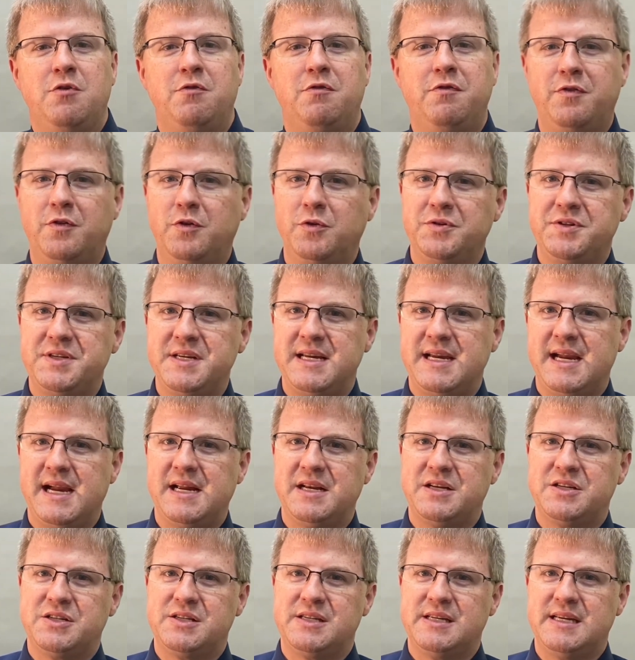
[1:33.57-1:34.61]
full
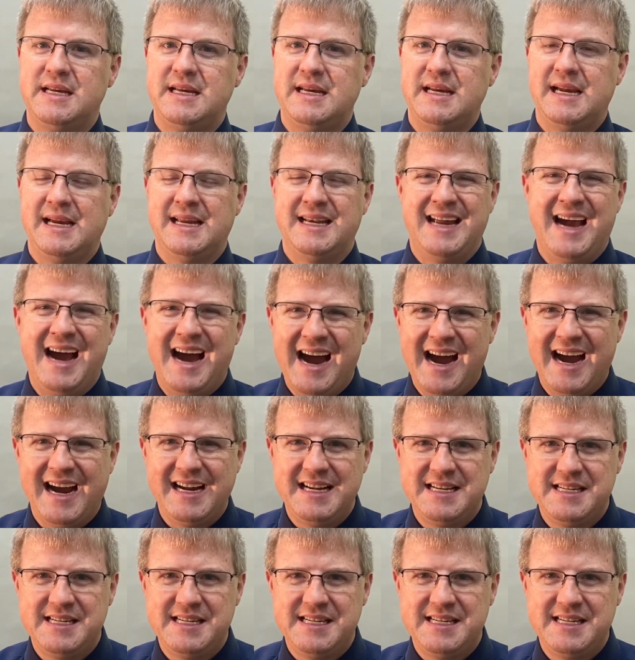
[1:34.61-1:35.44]
THC and high